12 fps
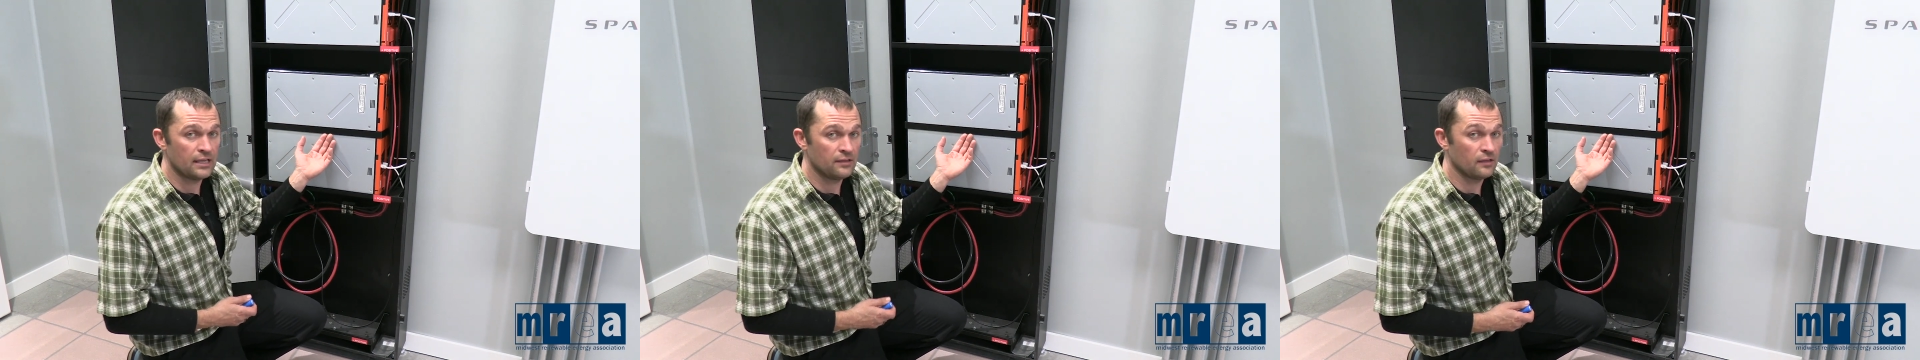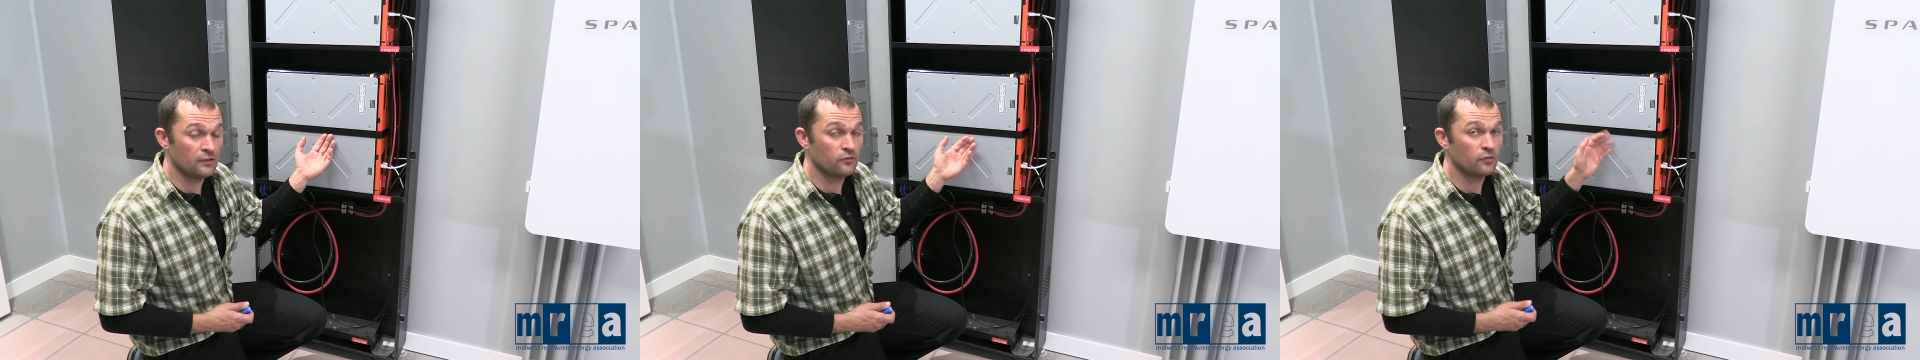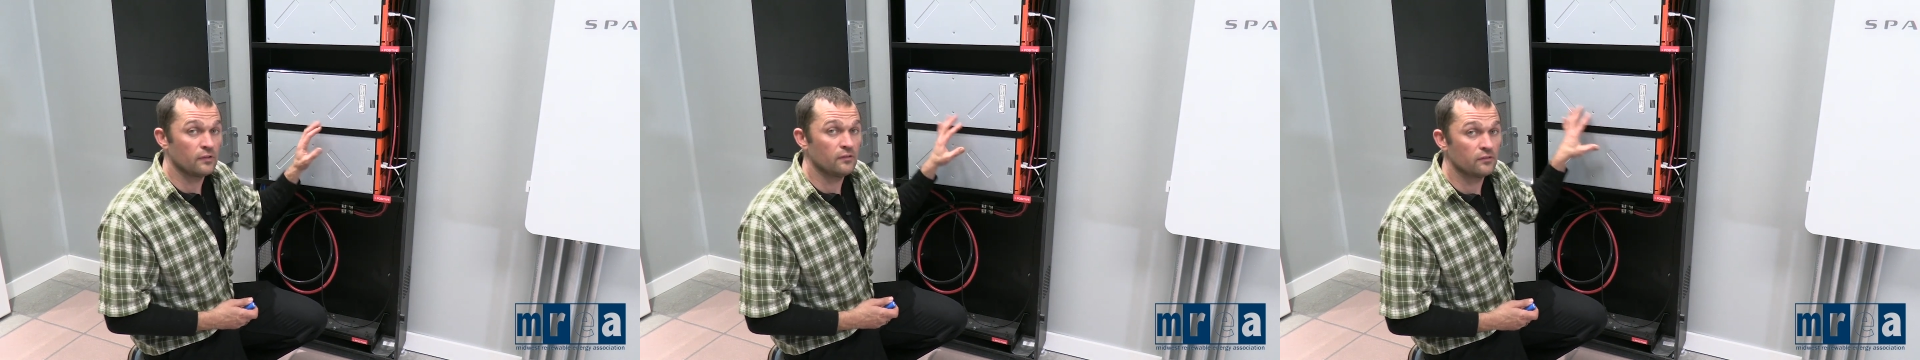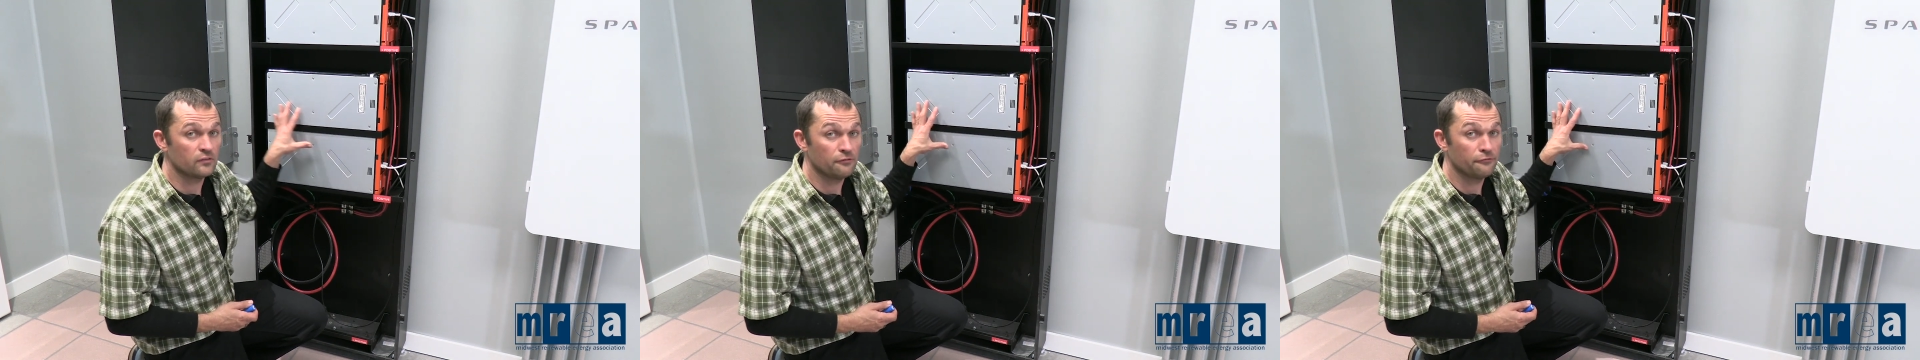And so
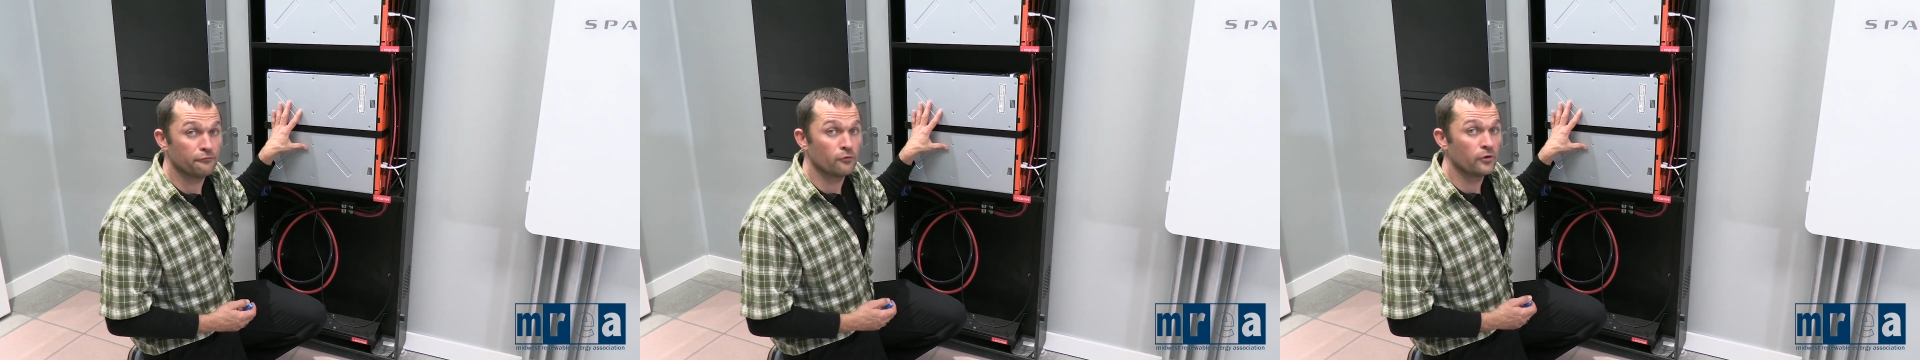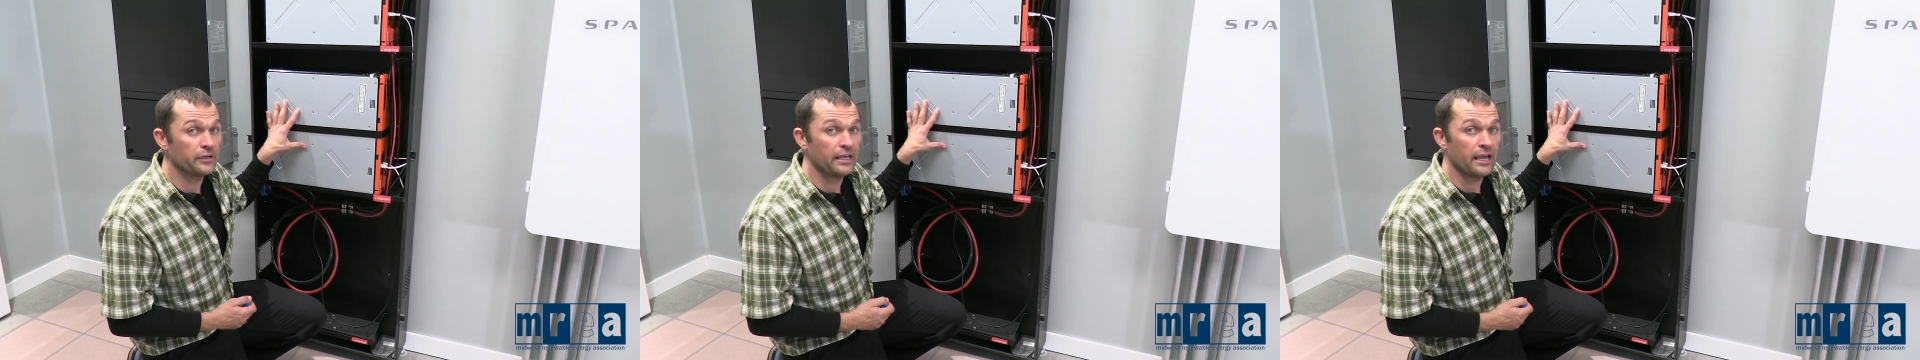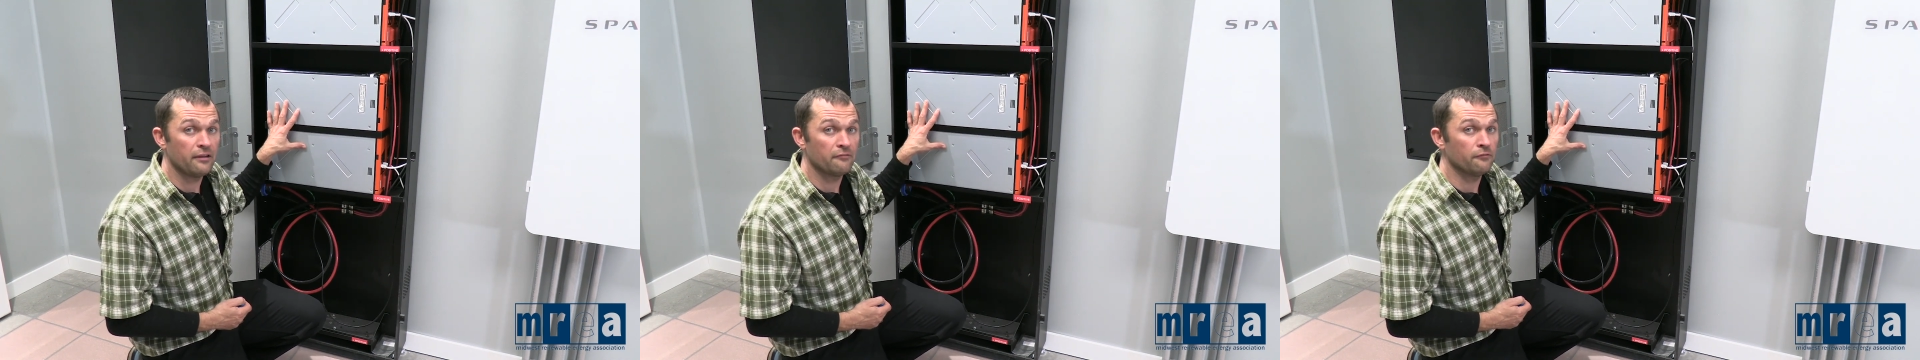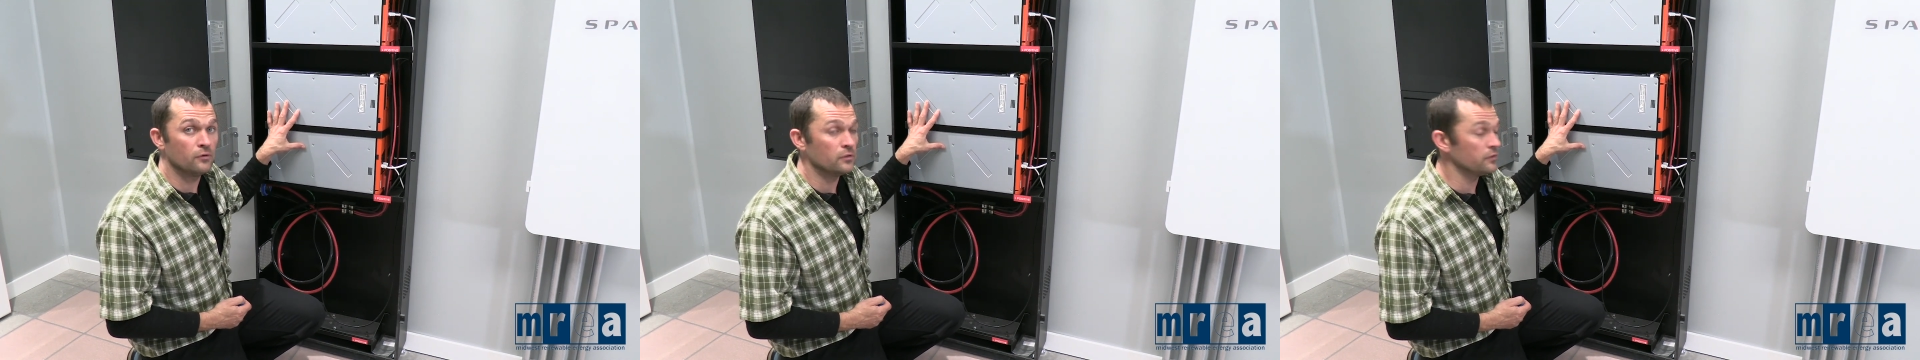this is a
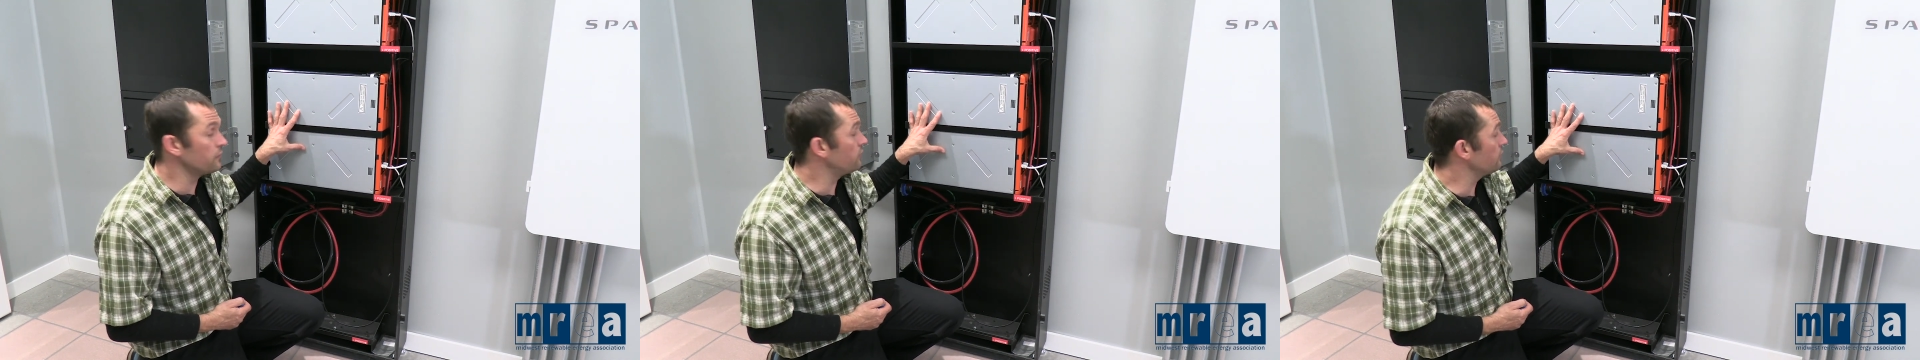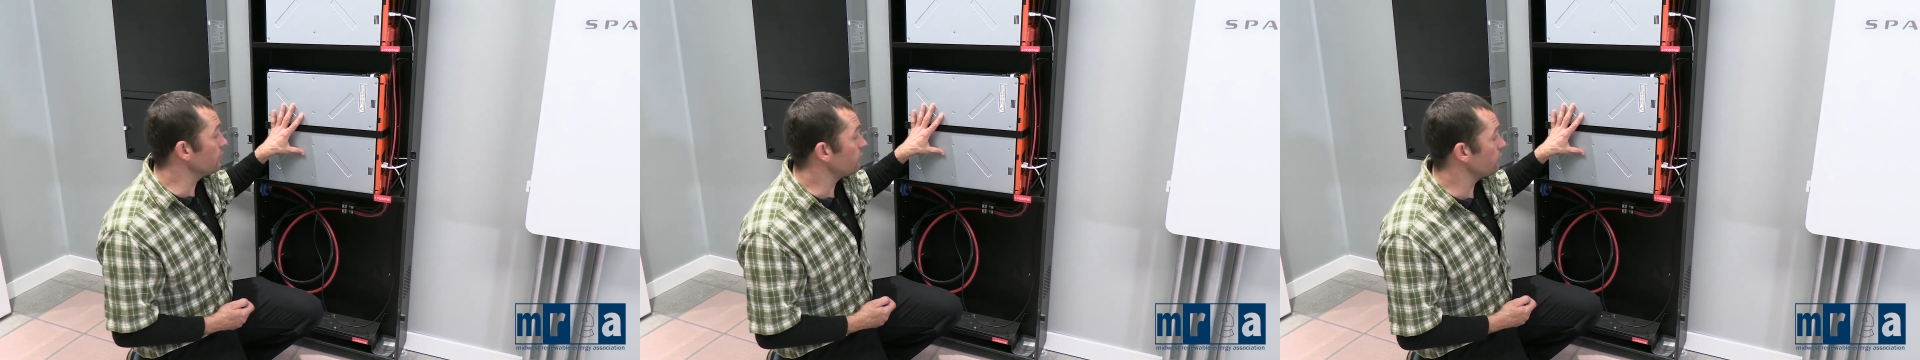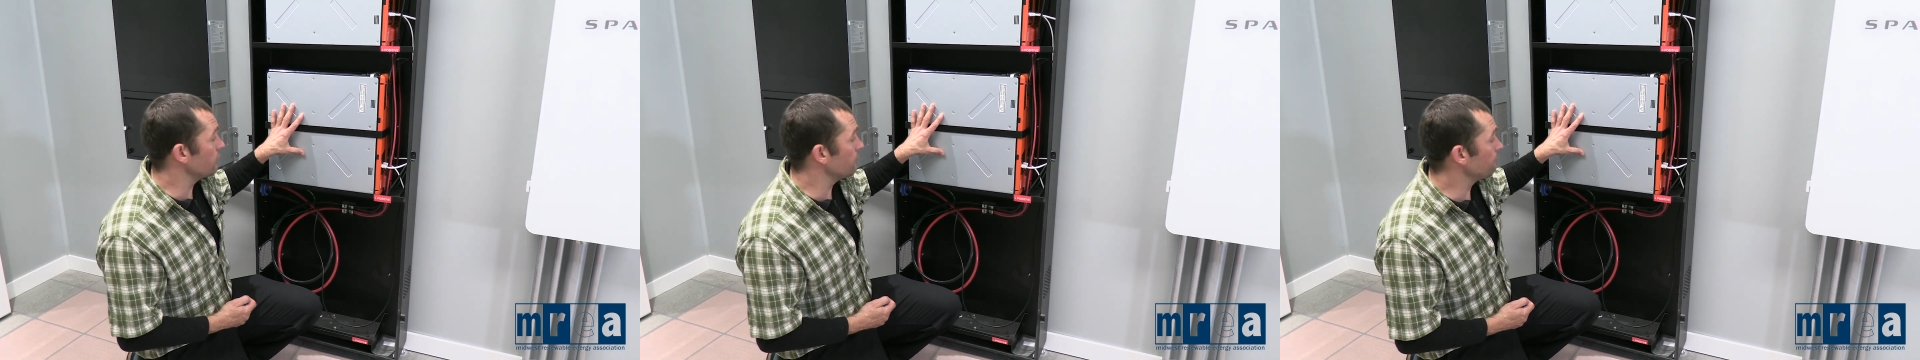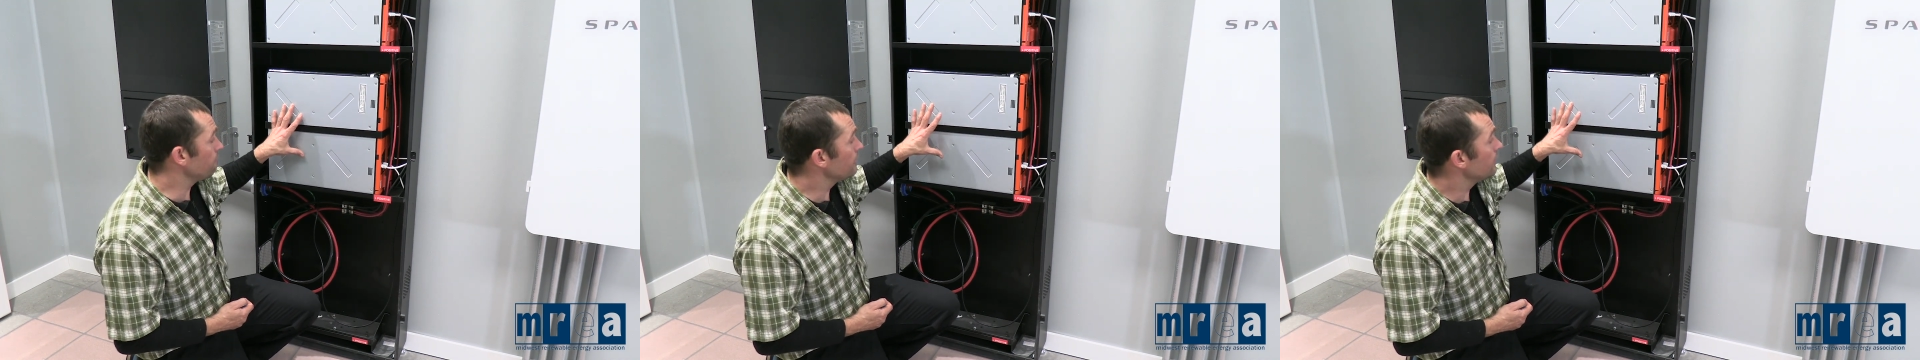48 volt
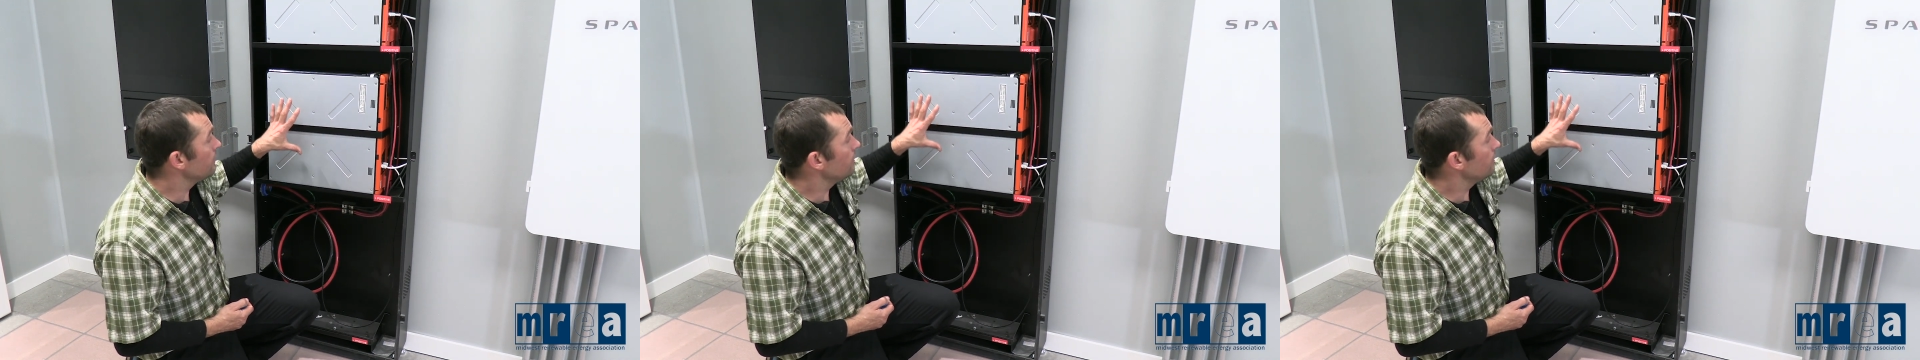system.